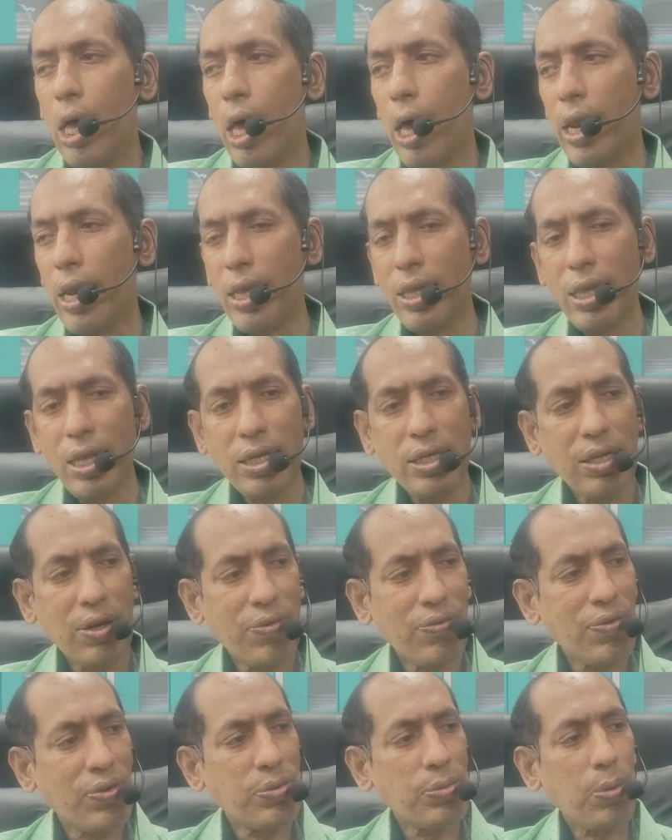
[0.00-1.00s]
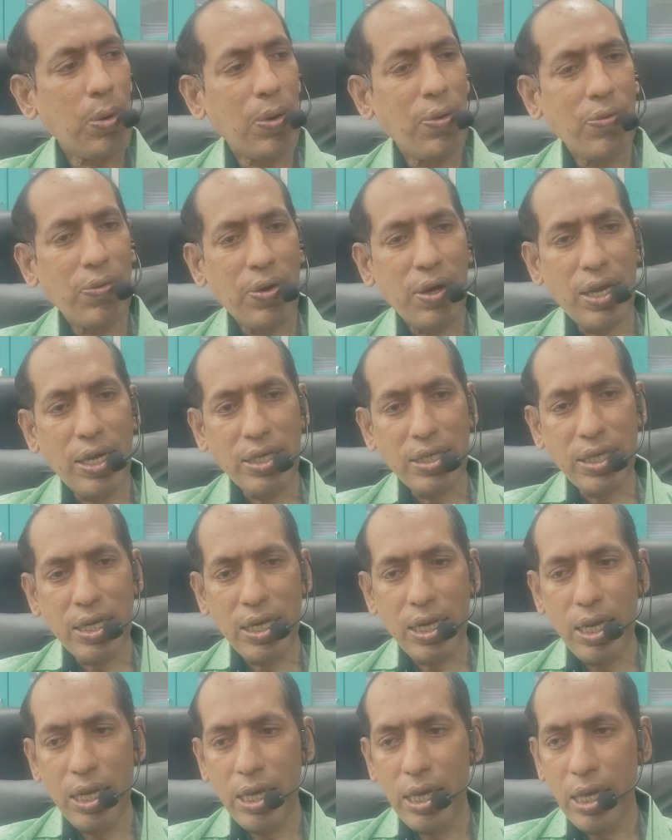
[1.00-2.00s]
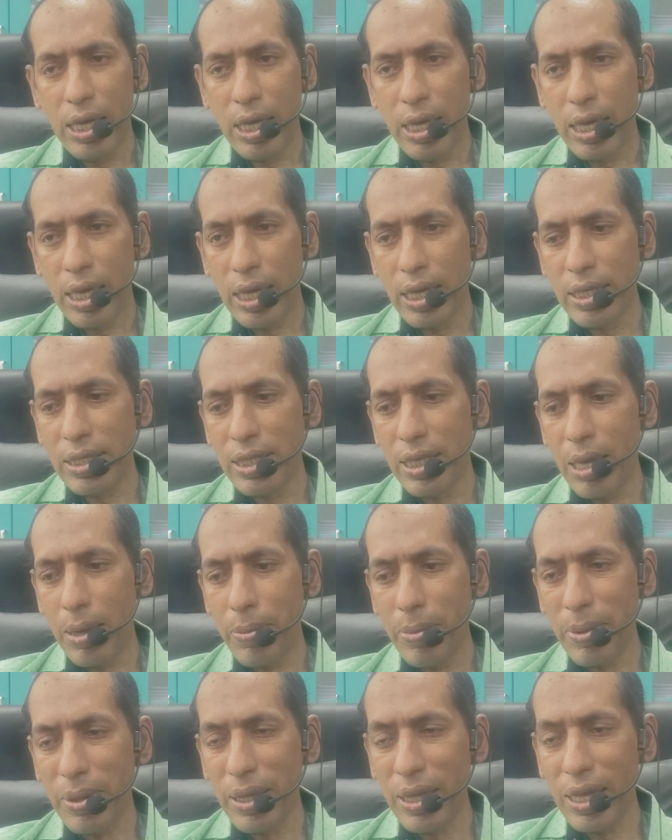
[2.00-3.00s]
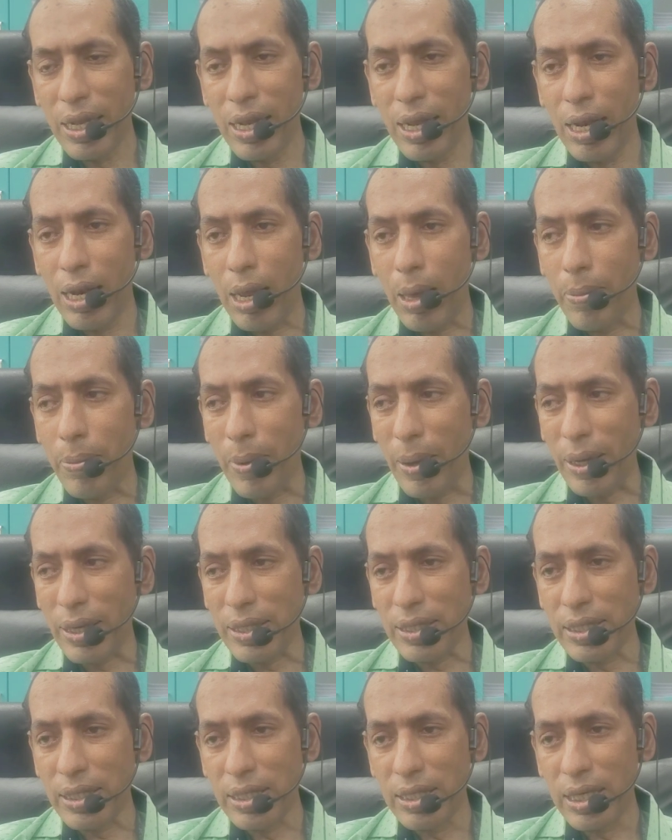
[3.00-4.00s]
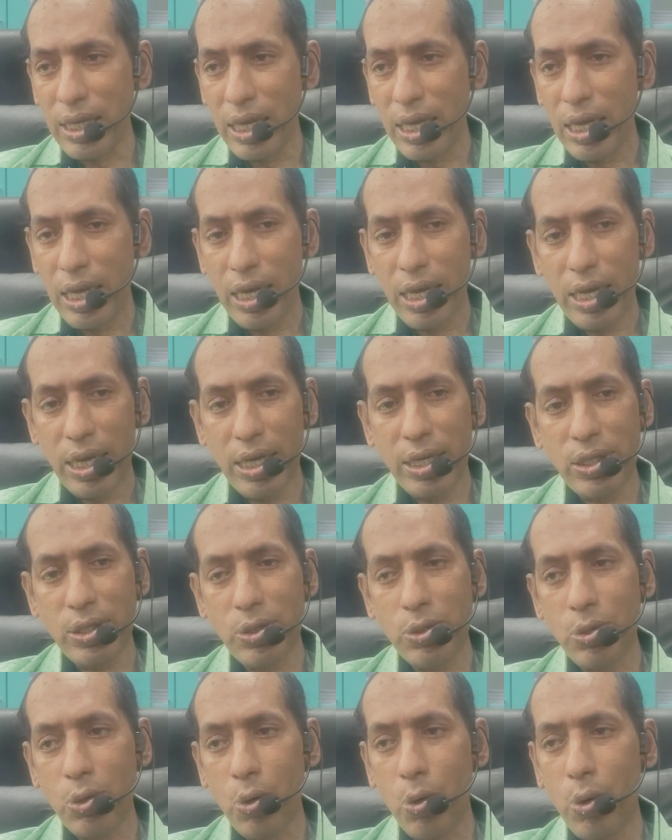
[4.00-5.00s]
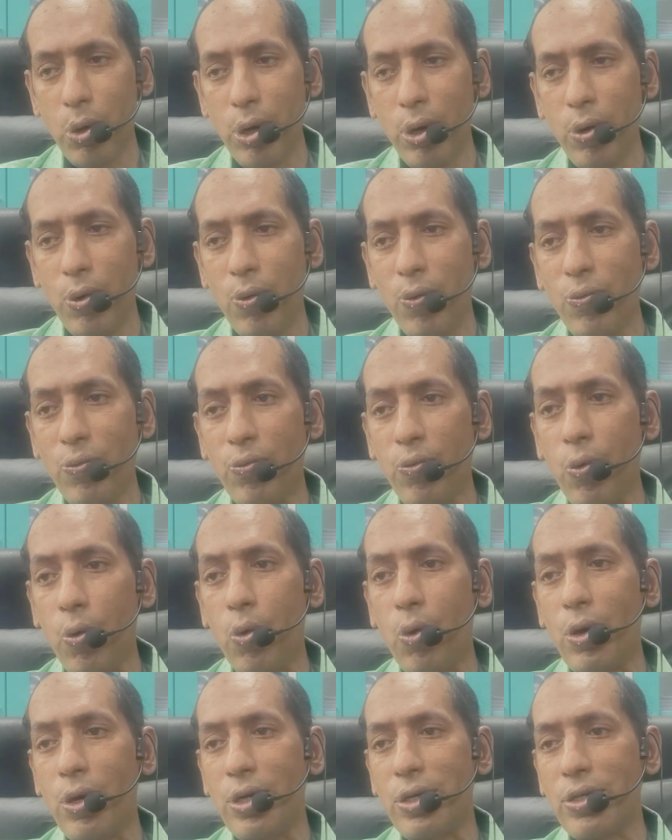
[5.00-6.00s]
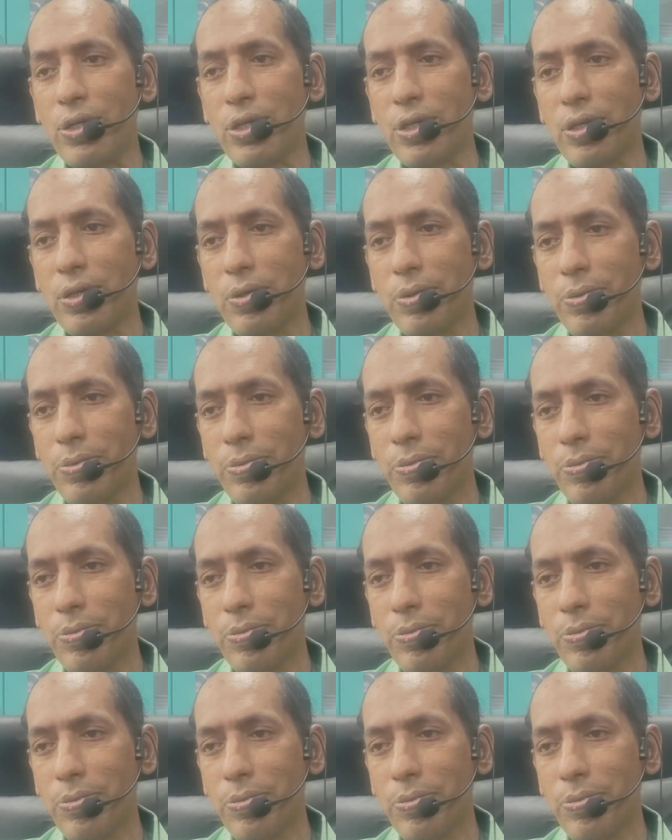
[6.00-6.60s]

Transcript: Another surface modification is the epithelial apex is thrown into folds.